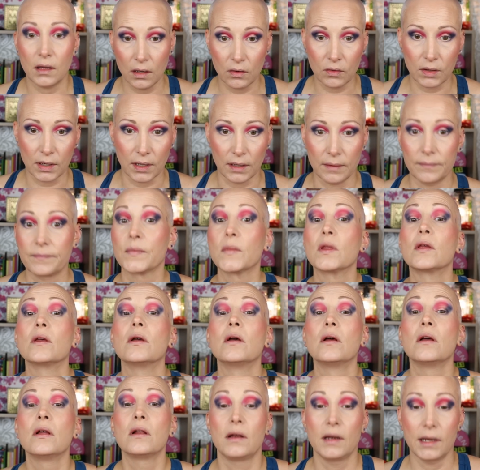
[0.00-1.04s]
Okay,
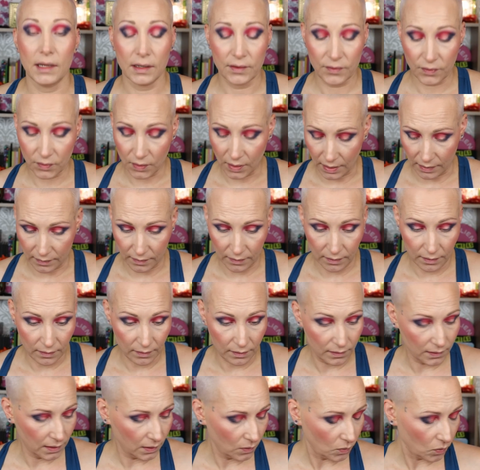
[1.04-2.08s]
let's get
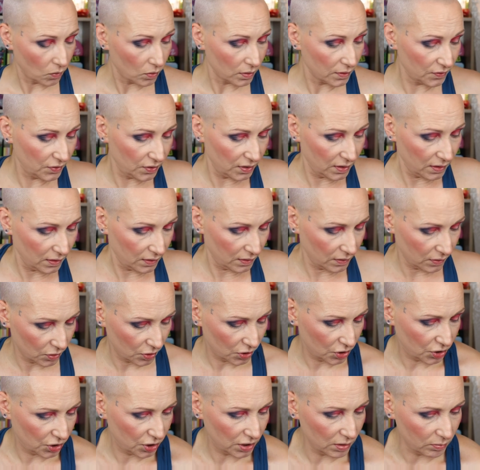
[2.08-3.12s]
the orangey
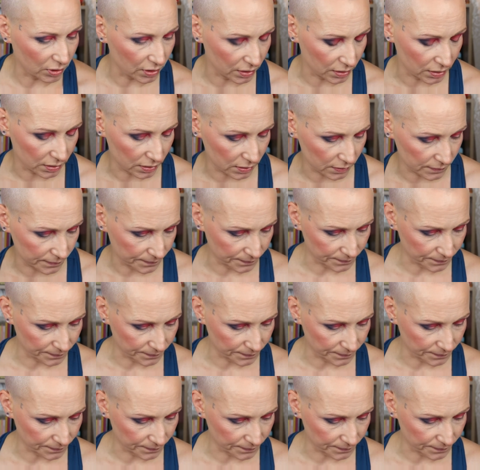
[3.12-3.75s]
shimmer.